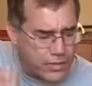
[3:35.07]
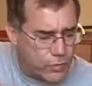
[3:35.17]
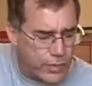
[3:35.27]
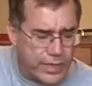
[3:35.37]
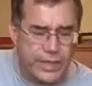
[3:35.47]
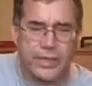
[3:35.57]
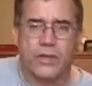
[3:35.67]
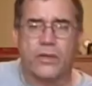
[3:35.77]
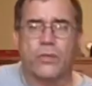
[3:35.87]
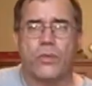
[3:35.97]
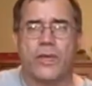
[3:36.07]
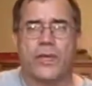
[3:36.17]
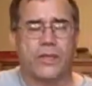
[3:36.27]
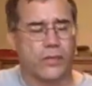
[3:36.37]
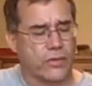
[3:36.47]
that we
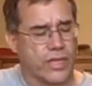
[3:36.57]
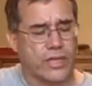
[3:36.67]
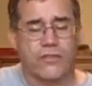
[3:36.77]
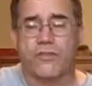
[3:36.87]
looked at.